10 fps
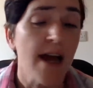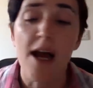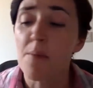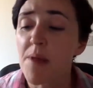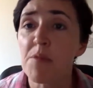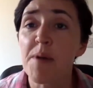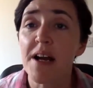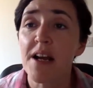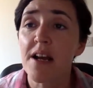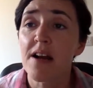I'll be
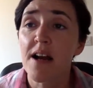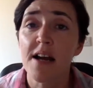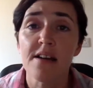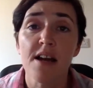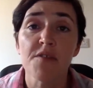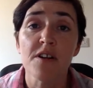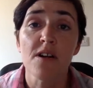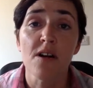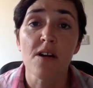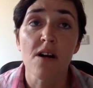back here at 11
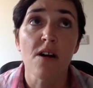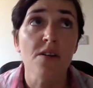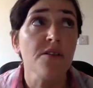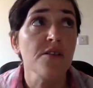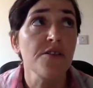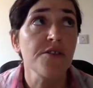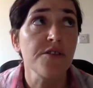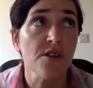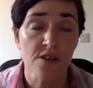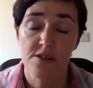o'clock on
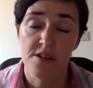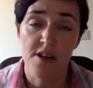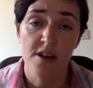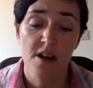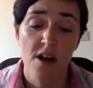Thursday.